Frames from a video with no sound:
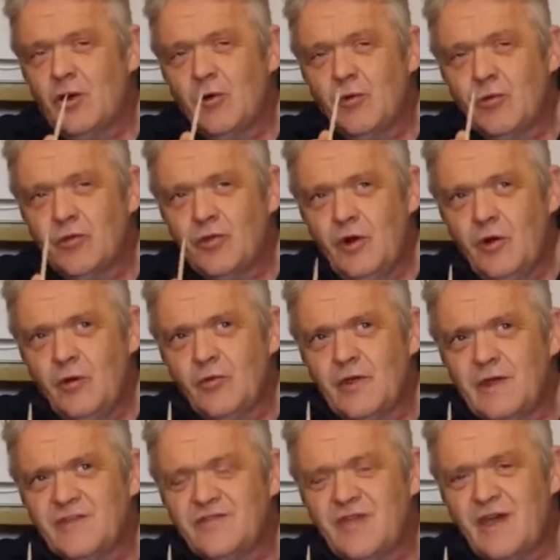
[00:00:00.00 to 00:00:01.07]
although
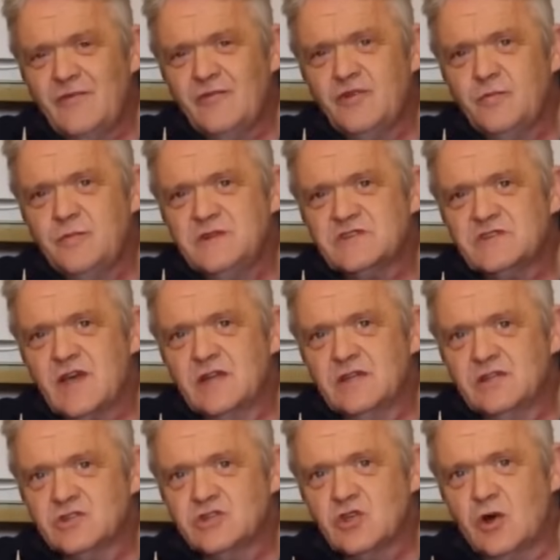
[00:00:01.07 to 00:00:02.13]
they tend to be
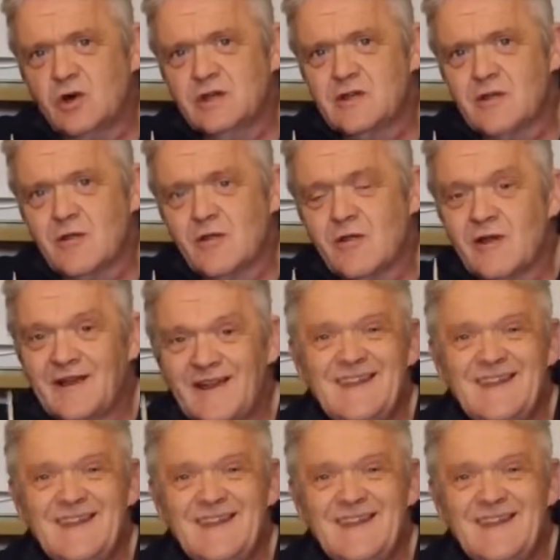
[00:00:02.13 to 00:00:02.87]
sinusoidal,